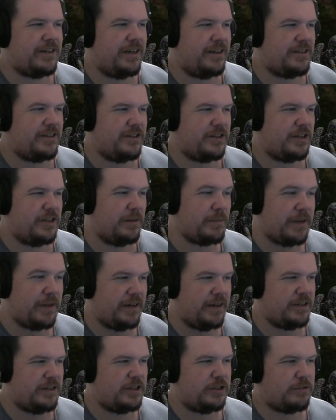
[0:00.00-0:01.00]

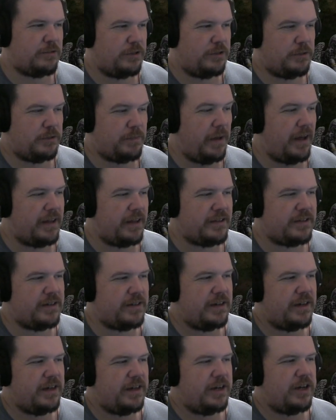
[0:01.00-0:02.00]
subconscious response,
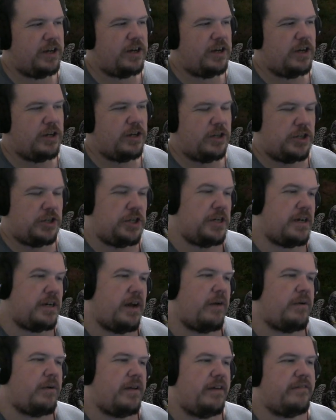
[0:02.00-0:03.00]
she
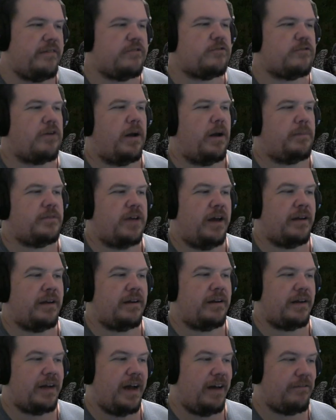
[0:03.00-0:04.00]
now eavesdrops on
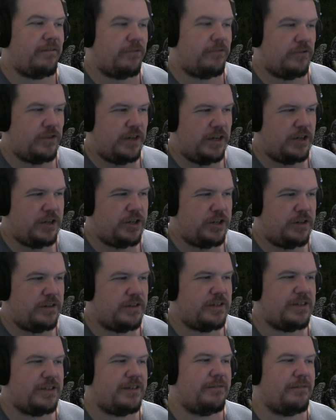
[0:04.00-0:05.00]

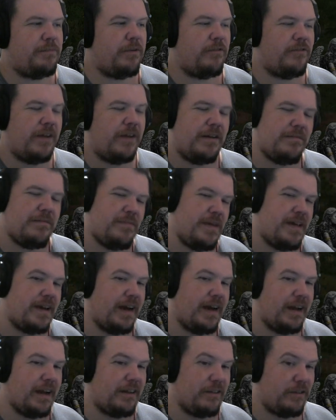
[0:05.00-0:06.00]
conversations to prevent being
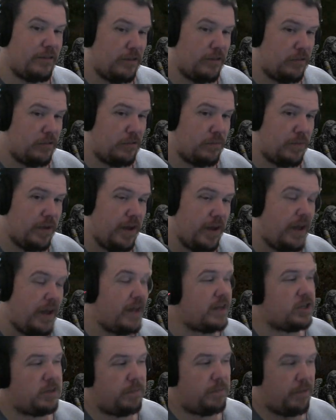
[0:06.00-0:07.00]
out of the loop,
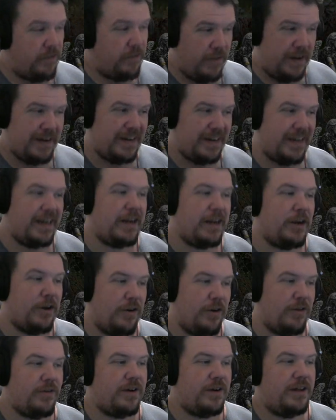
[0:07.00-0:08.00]
to prevent getting
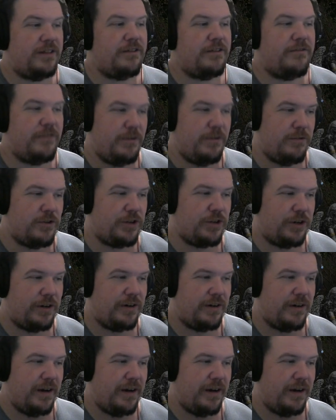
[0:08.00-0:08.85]
hurt in the future.